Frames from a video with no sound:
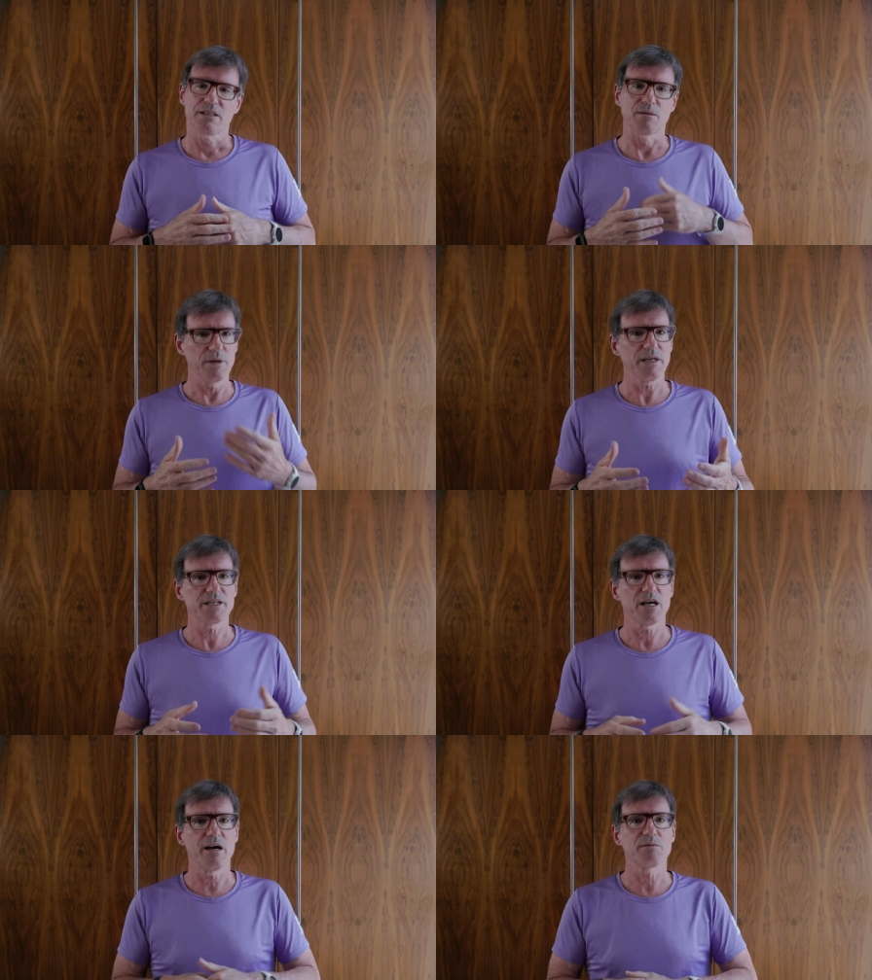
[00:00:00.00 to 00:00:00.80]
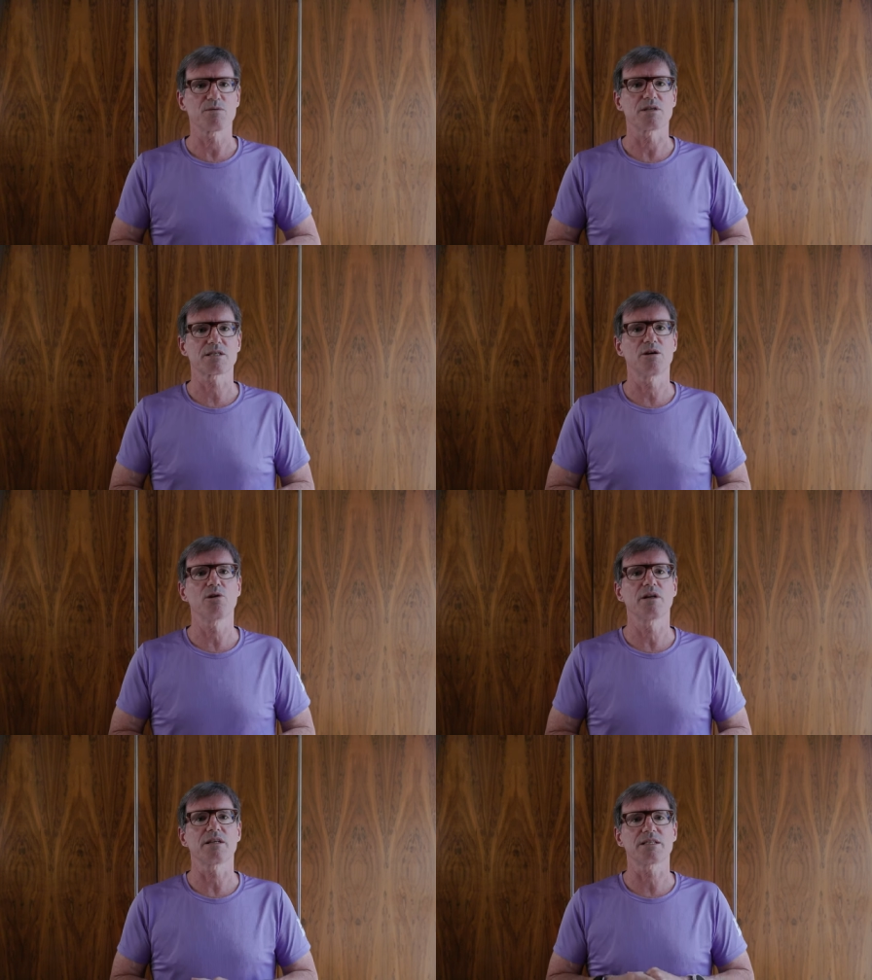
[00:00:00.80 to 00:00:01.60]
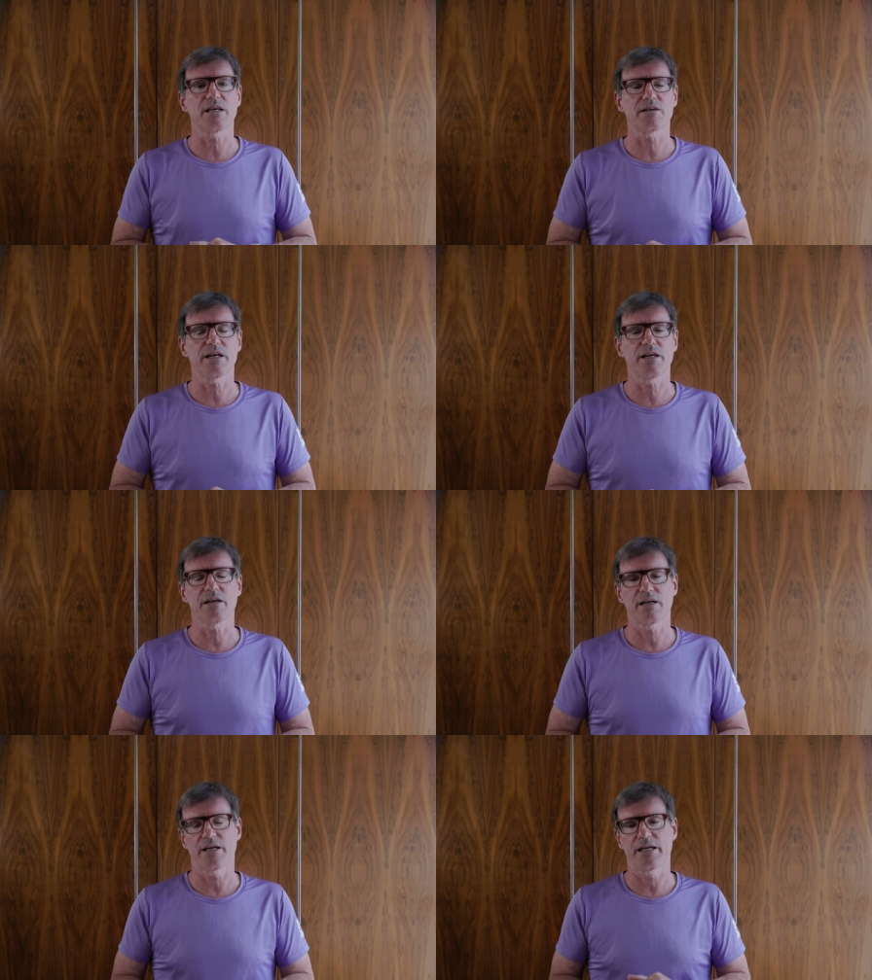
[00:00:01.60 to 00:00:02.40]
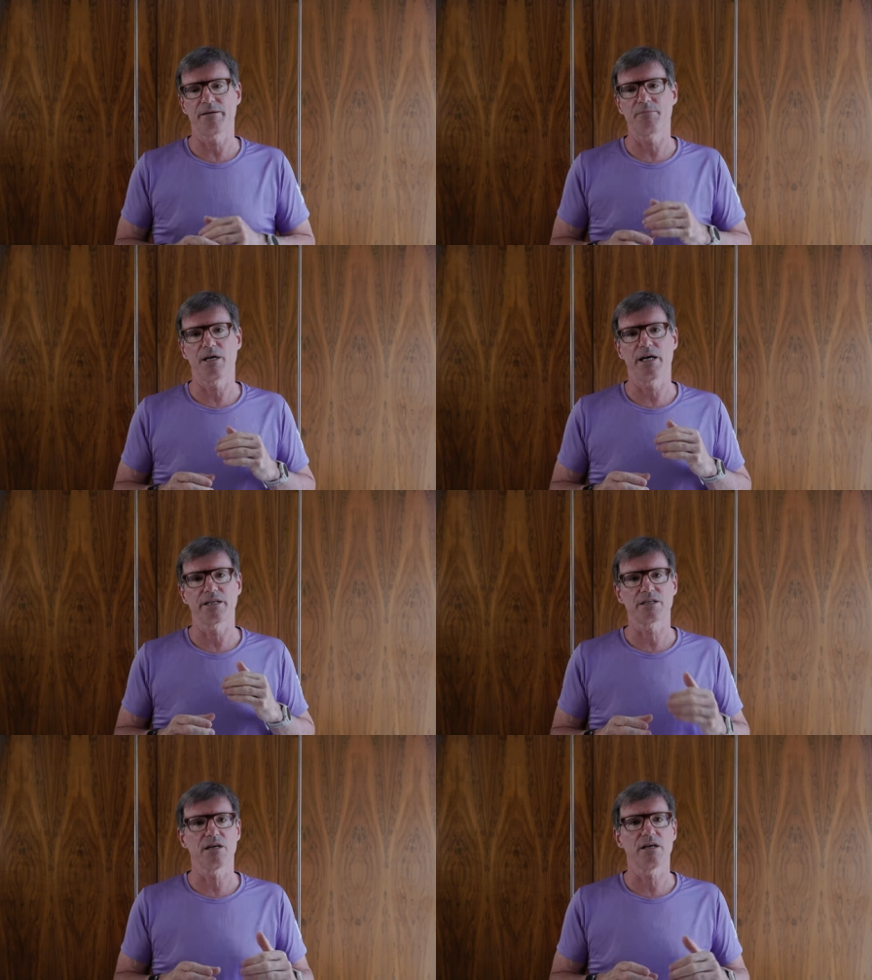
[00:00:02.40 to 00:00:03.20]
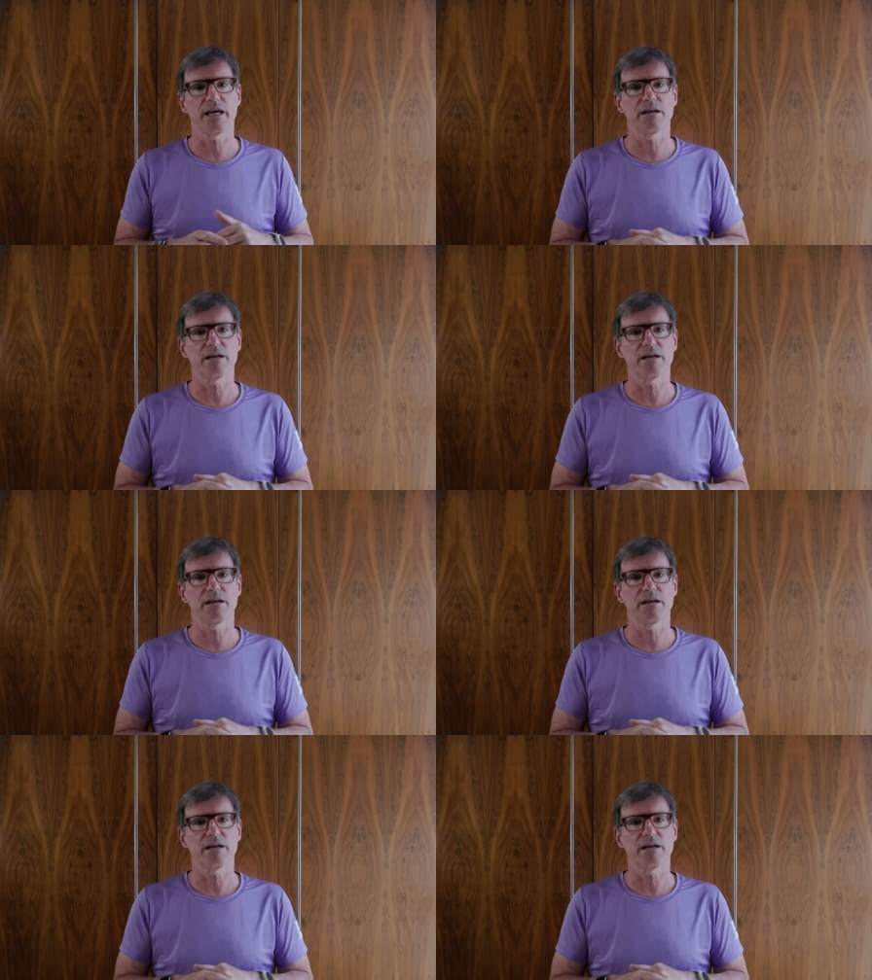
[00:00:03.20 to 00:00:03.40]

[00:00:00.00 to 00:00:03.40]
Monday times were slower than the Saturday. I had gone